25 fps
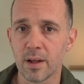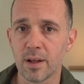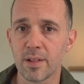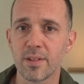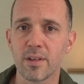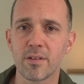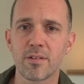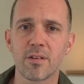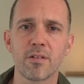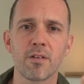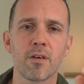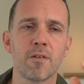
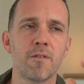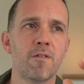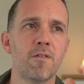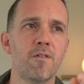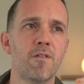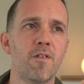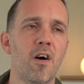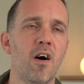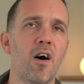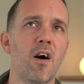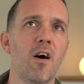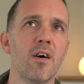This is a
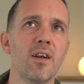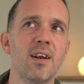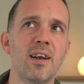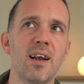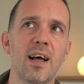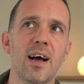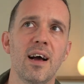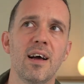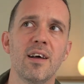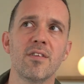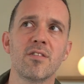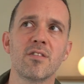far
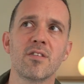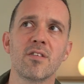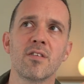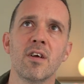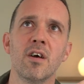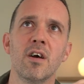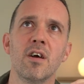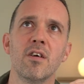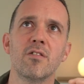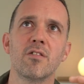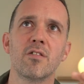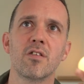less
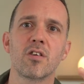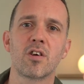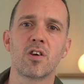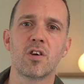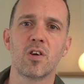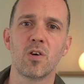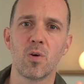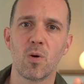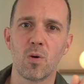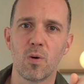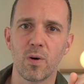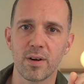
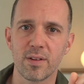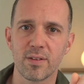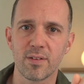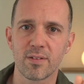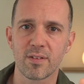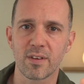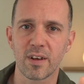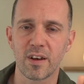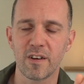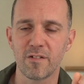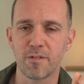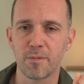secure and
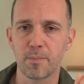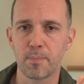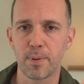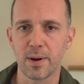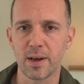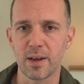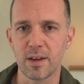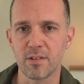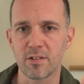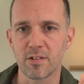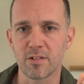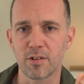safe
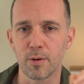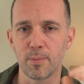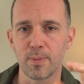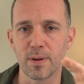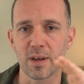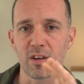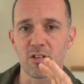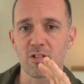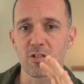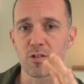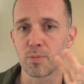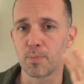base to be
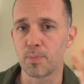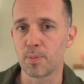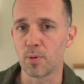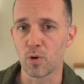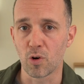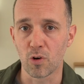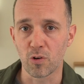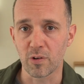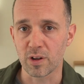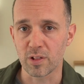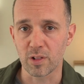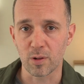
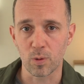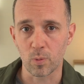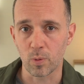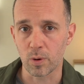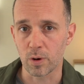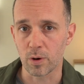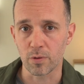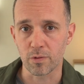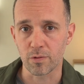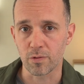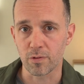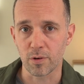exploring the
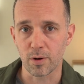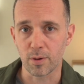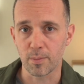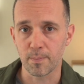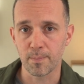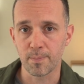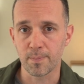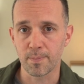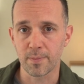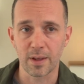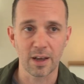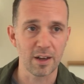world
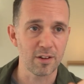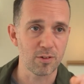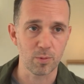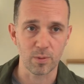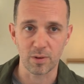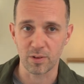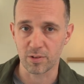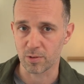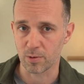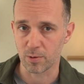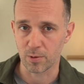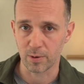from, as we
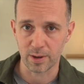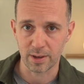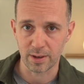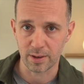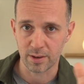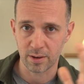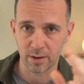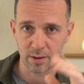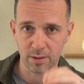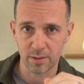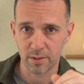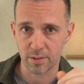saw
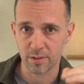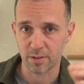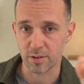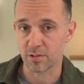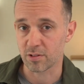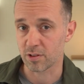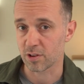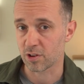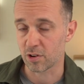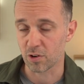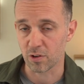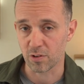in the
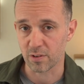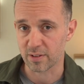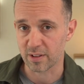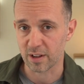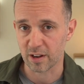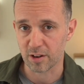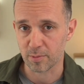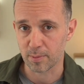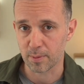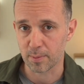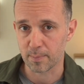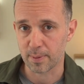secure
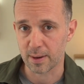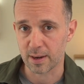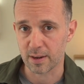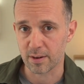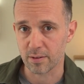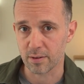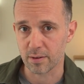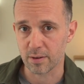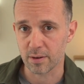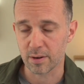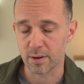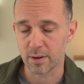attachment
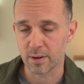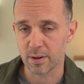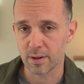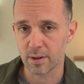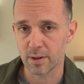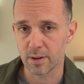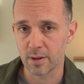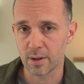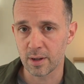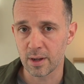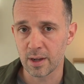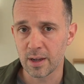pattern.
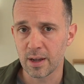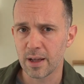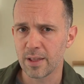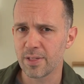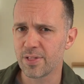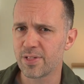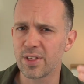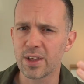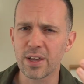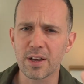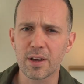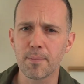
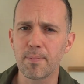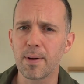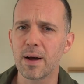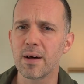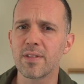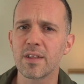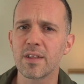And think about